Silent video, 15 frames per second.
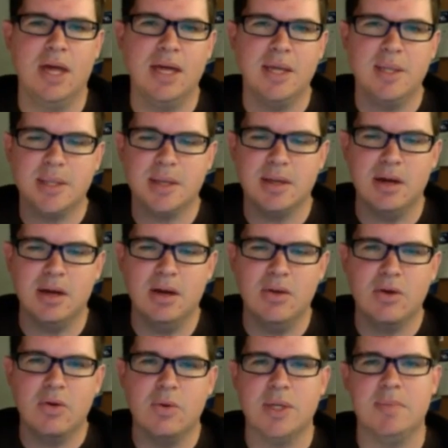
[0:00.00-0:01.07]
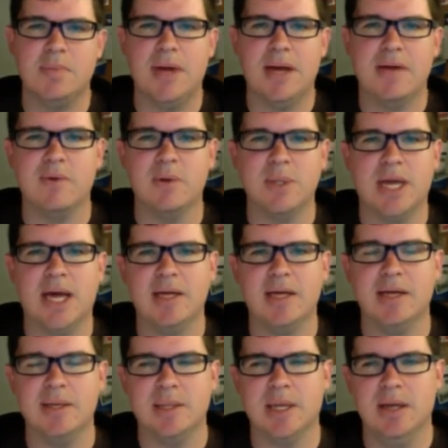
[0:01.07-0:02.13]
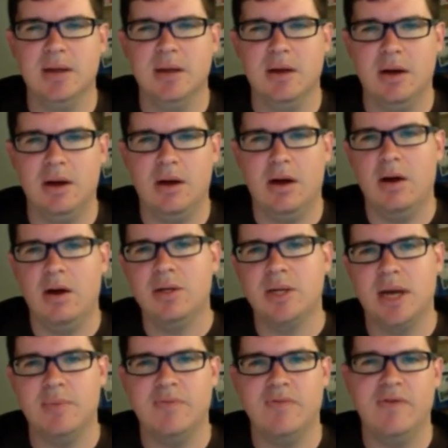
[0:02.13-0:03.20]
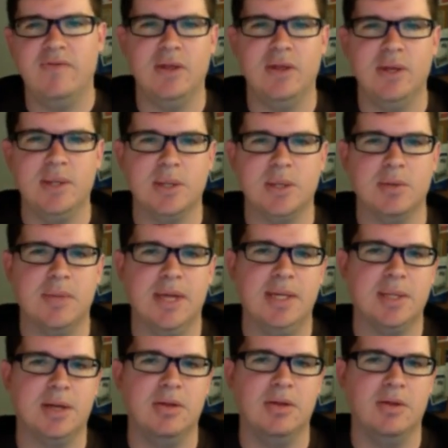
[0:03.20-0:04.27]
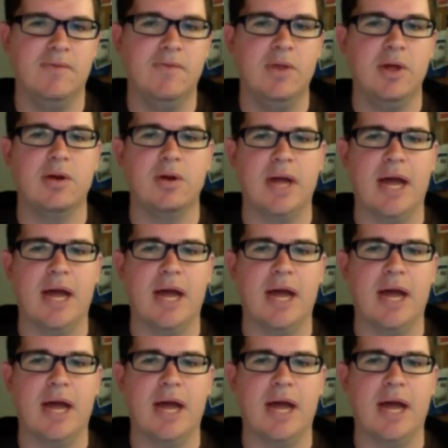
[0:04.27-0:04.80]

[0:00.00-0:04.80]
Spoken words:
I guess another question back for Zach is, our top 50 lists are based on the Flickr